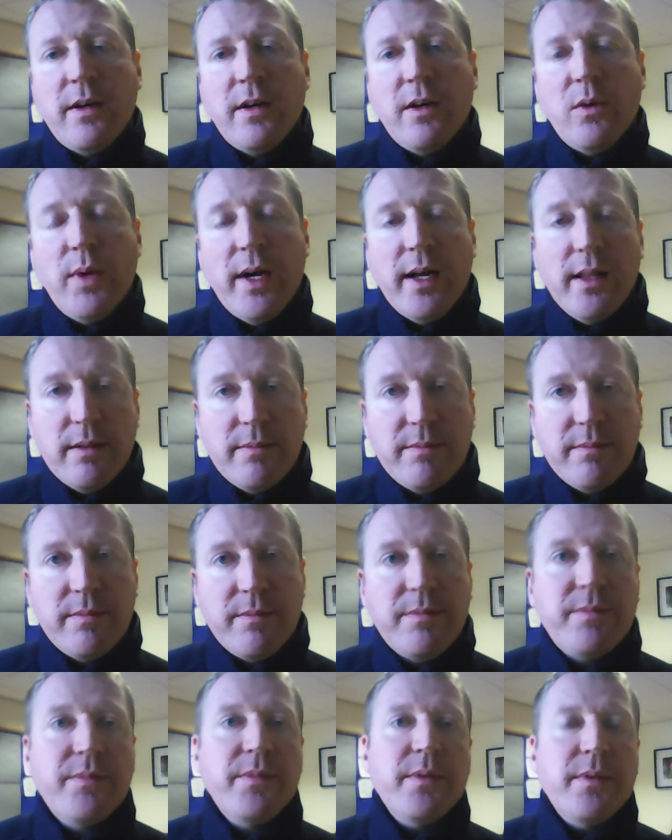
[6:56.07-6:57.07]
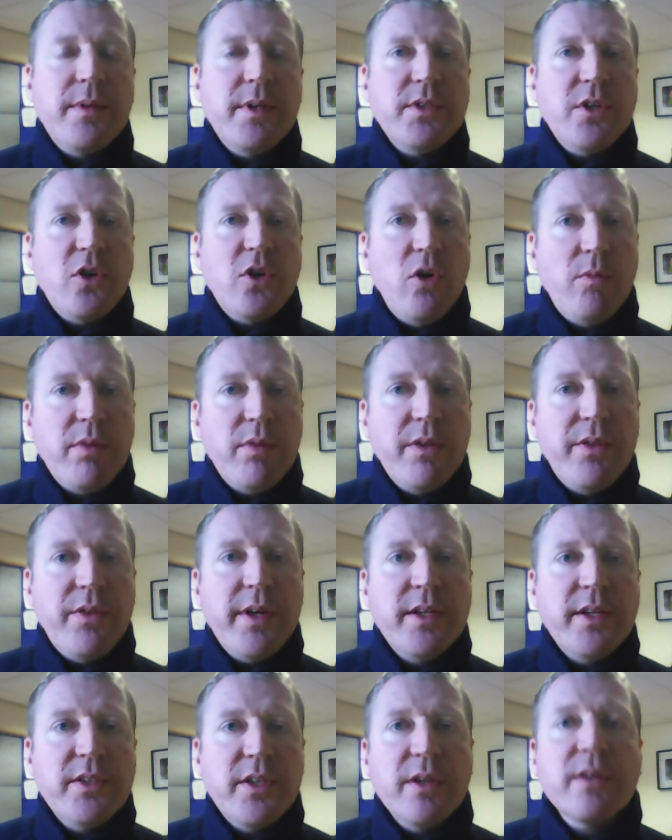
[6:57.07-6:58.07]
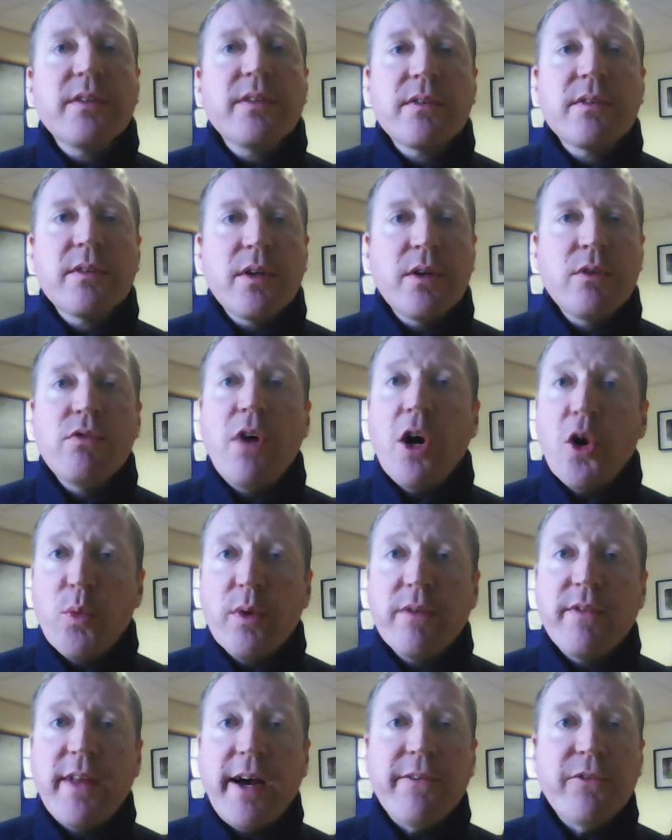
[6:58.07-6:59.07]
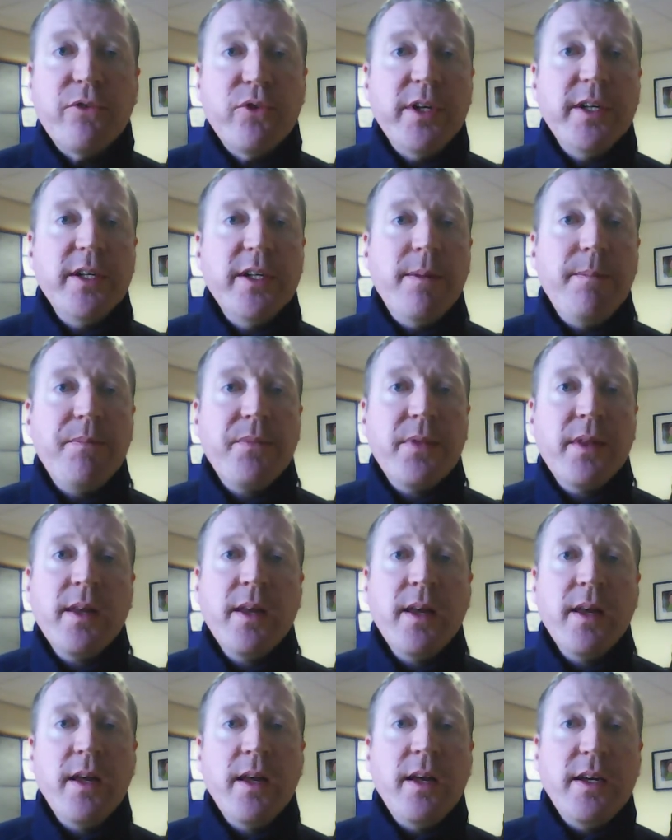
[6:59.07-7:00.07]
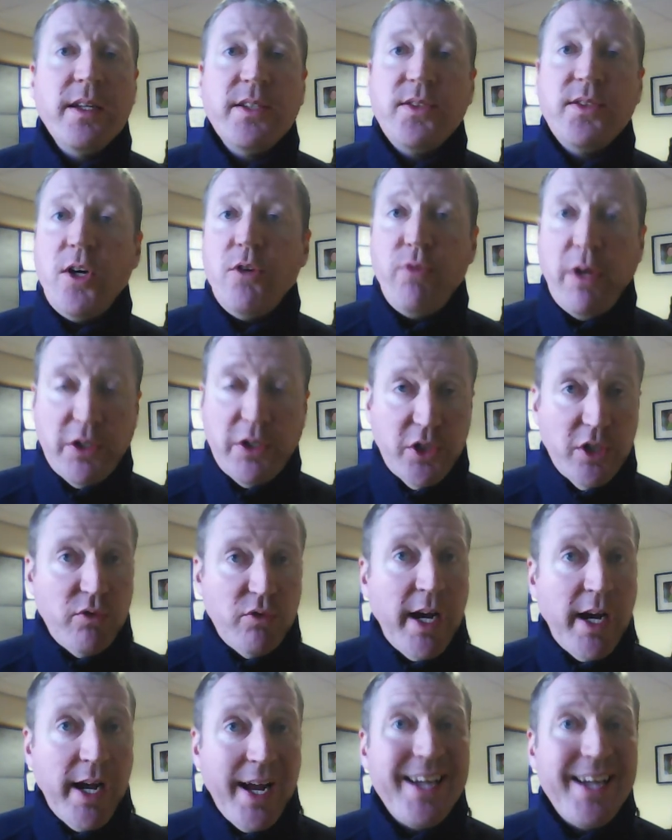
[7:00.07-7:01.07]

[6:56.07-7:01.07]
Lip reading: Well, there's a couple of things that are wrong with that freedom. He's not reached the right